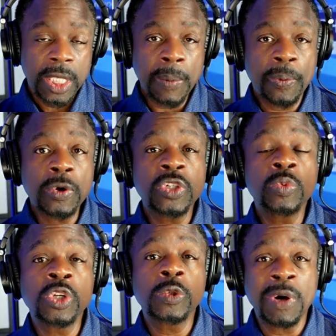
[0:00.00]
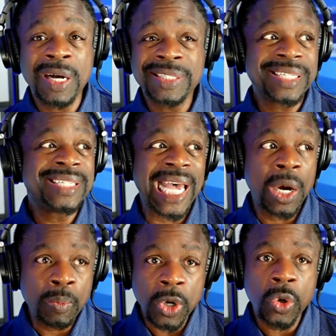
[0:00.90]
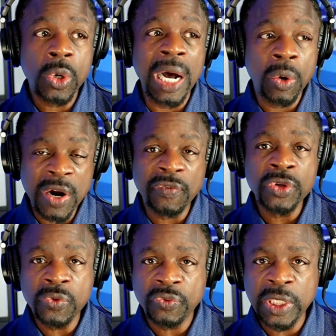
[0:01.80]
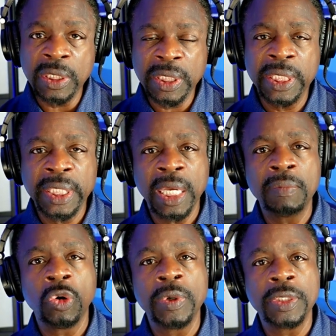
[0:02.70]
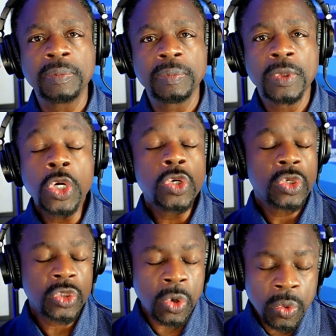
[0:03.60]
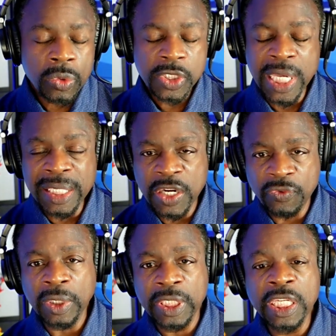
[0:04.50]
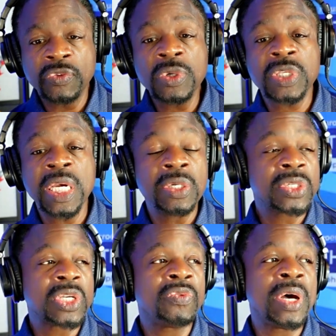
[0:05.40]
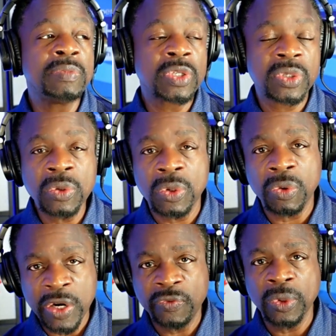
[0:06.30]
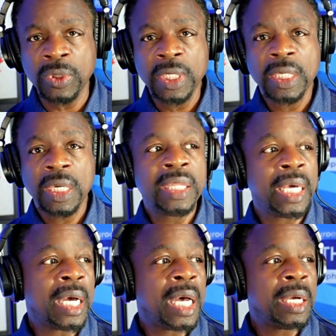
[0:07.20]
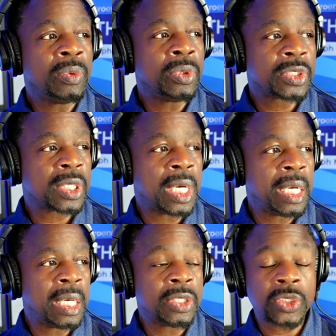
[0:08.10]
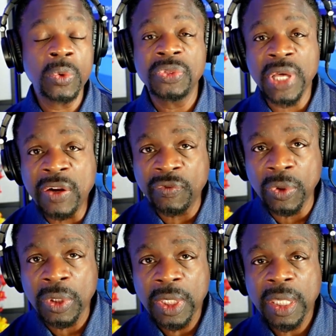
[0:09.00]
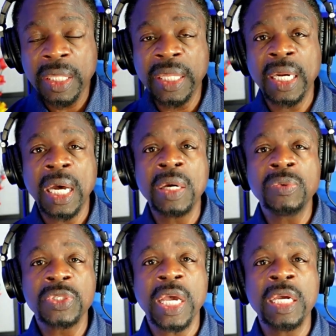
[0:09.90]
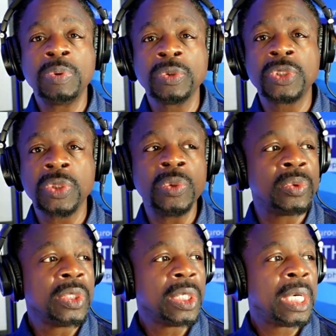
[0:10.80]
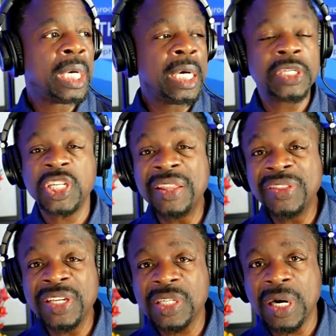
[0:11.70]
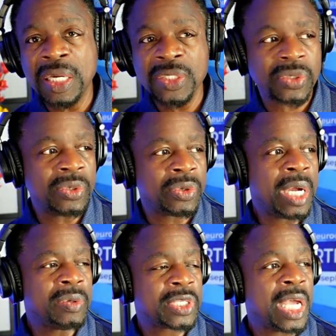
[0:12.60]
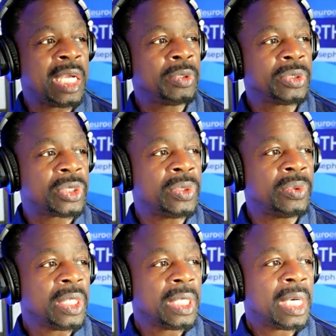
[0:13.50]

That person's response is however you feel in that moment. So said differently, if you're saying to yourself, I am so grateful that I am so thankful that I was able to attend this concert, or I was able to